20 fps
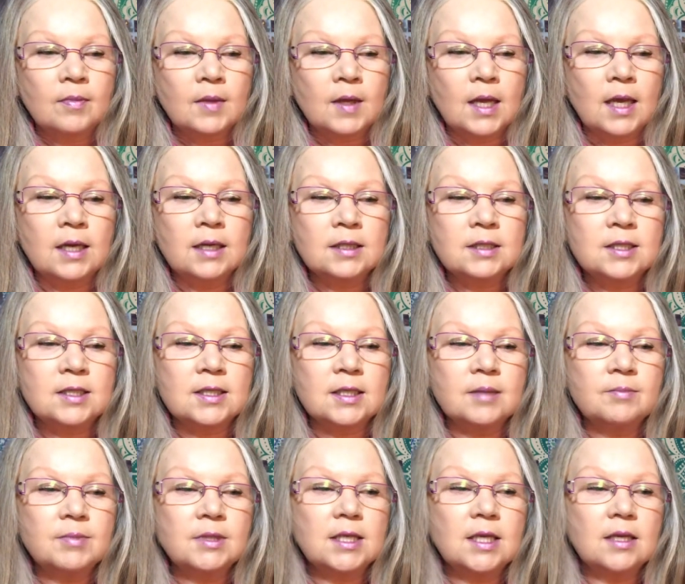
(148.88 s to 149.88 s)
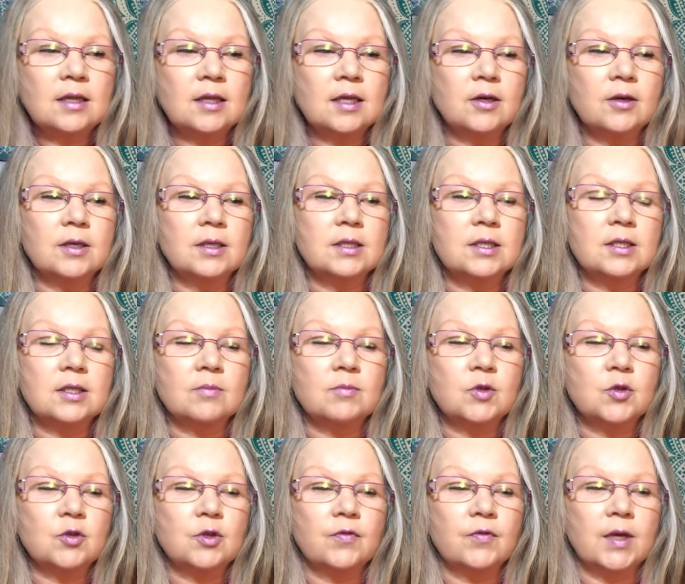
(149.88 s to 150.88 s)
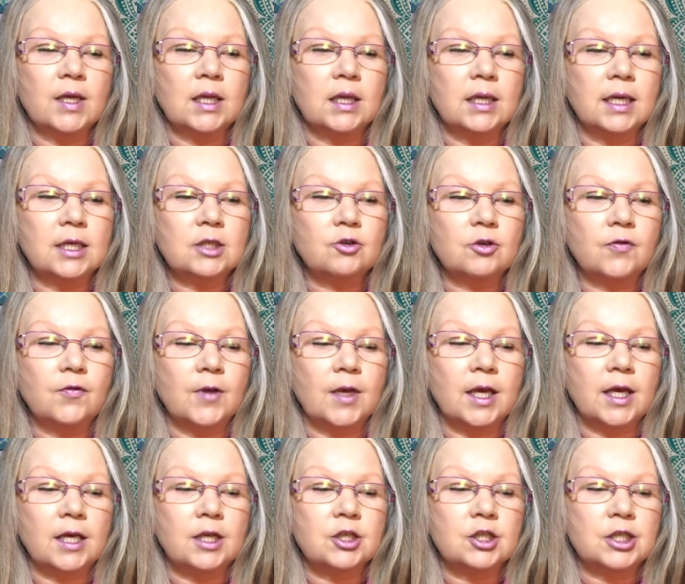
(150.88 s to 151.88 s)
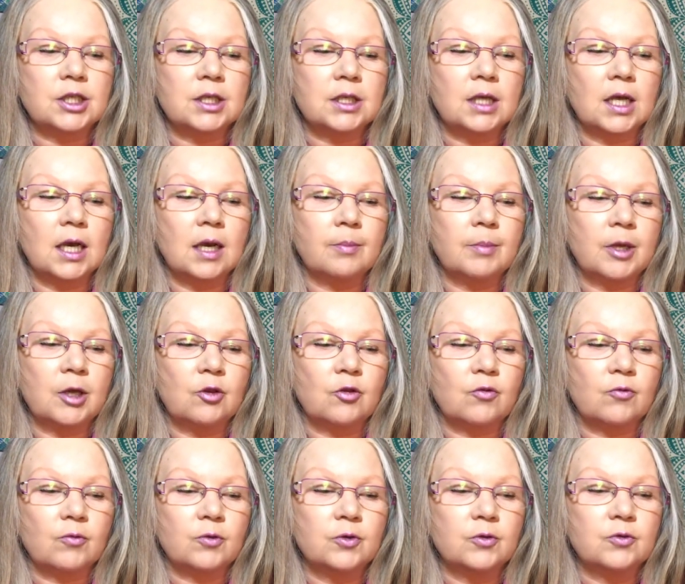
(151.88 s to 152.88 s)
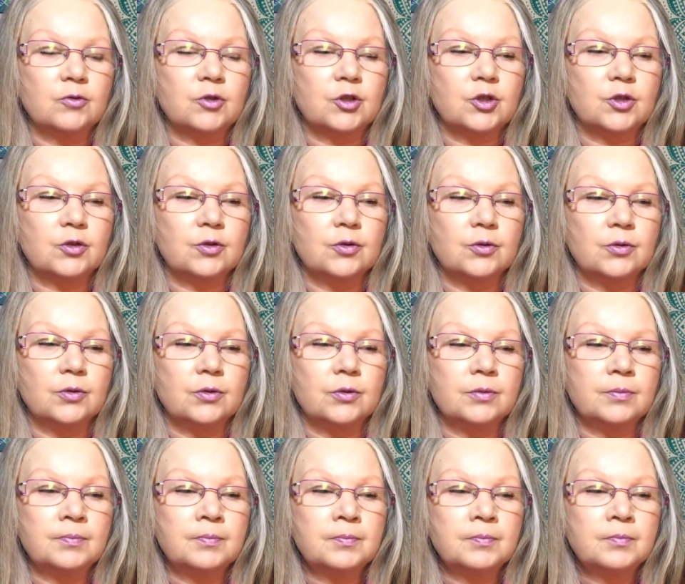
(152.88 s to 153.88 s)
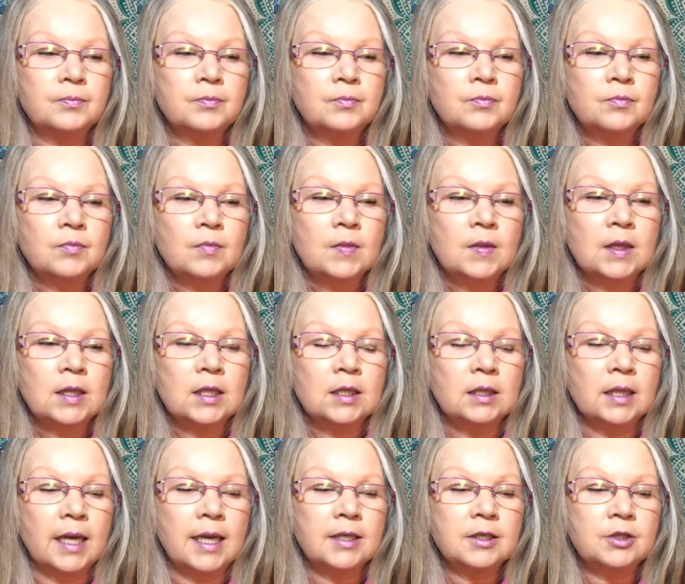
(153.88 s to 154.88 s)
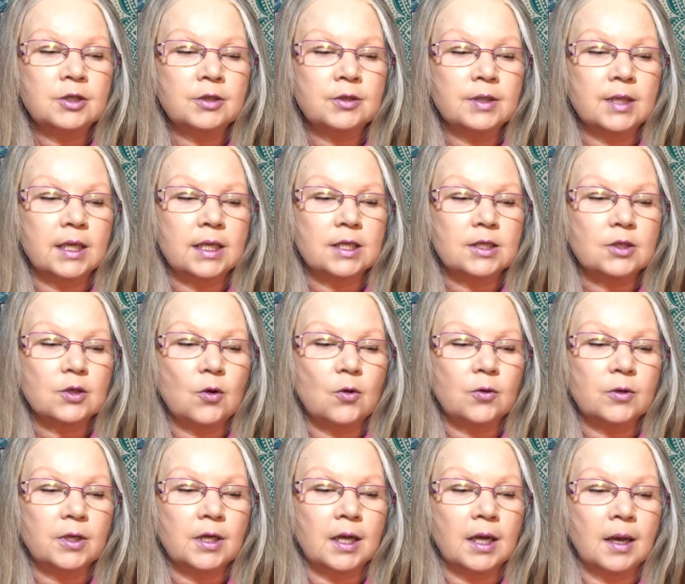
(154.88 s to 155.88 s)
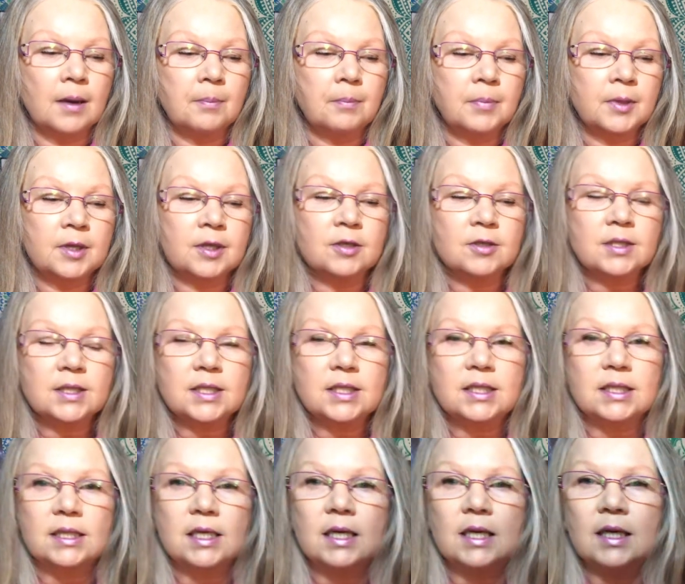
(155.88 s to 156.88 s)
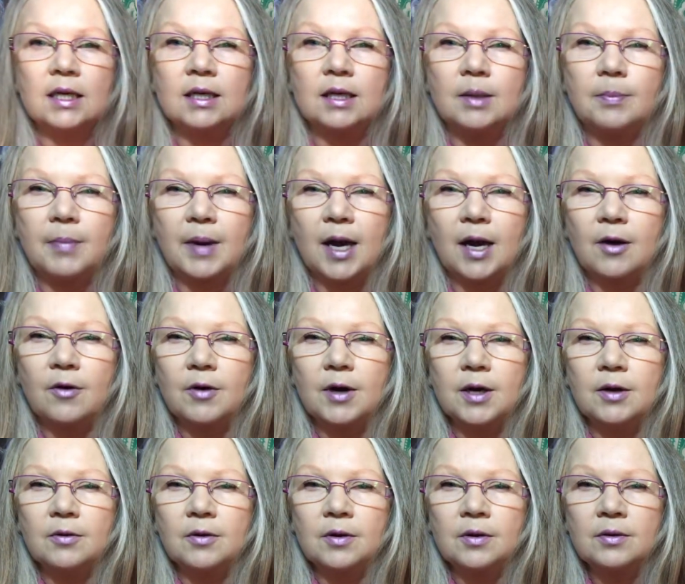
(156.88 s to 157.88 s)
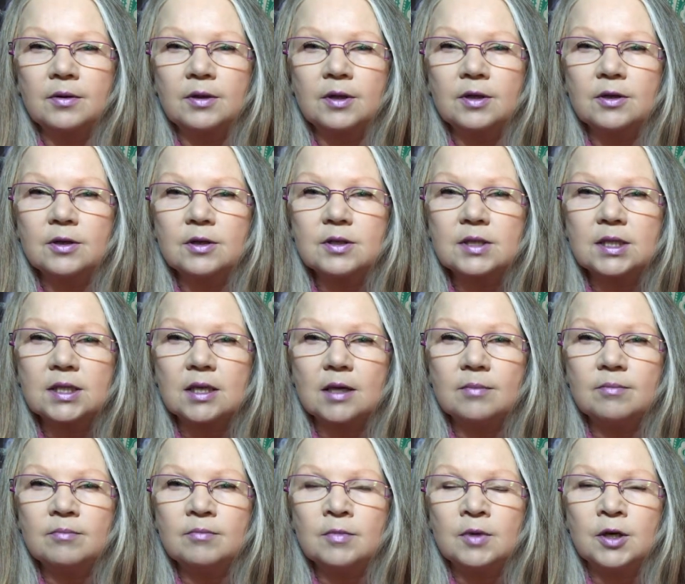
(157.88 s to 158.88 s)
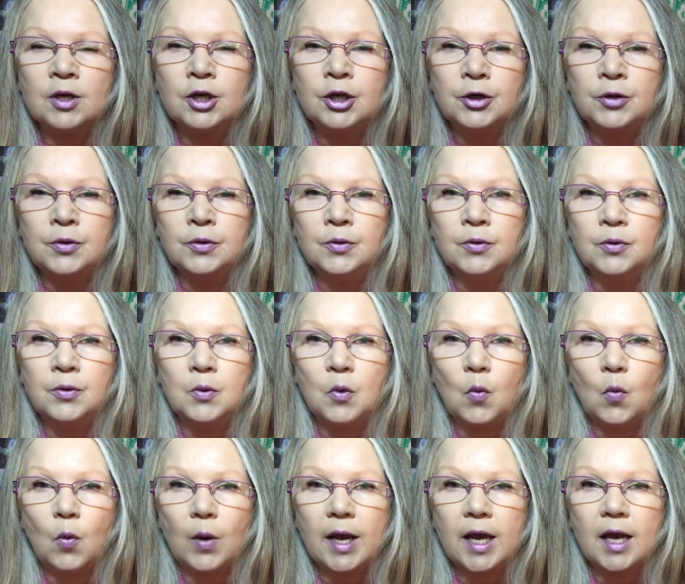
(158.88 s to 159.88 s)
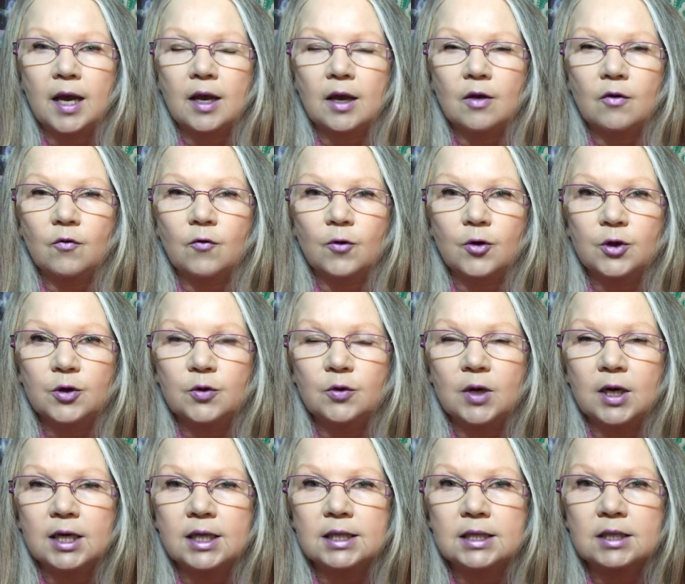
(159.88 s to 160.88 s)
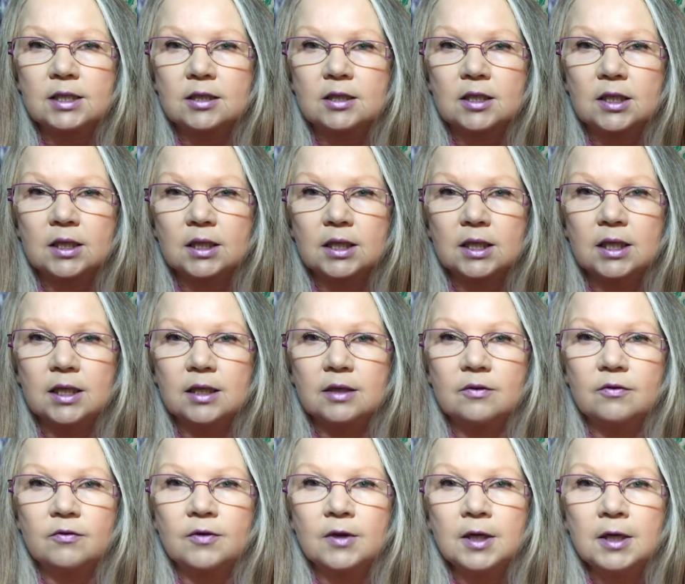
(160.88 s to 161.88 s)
and it seems like there is some sort of electrification coming through to the lantern that he's holding up, but there's a city in the background. There's some new way for you guys to live.